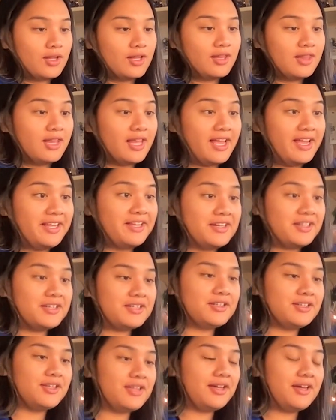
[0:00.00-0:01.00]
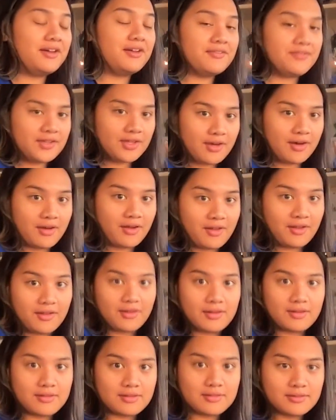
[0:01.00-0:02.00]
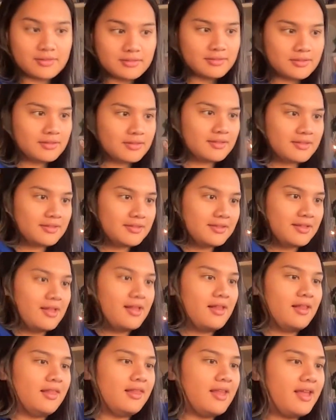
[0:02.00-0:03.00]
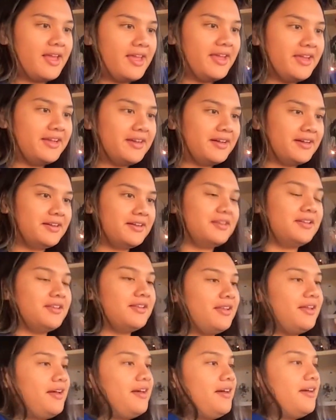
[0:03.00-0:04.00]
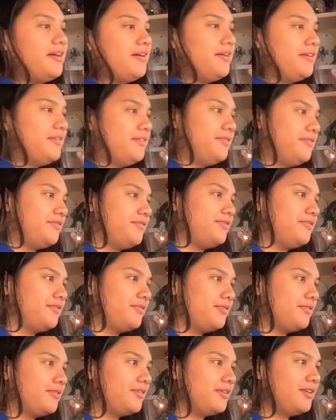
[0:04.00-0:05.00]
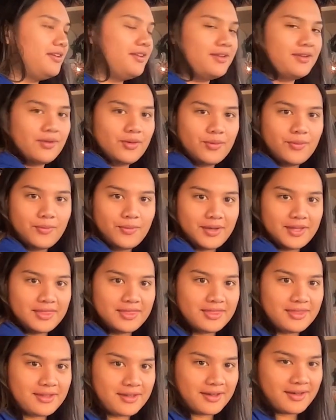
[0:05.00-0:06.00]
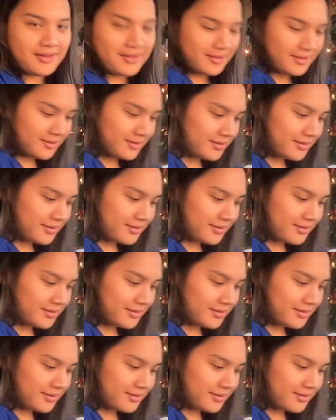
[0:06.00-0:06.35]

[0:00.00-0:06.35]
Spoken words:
Like a glove, y'all. Like a glove. What the?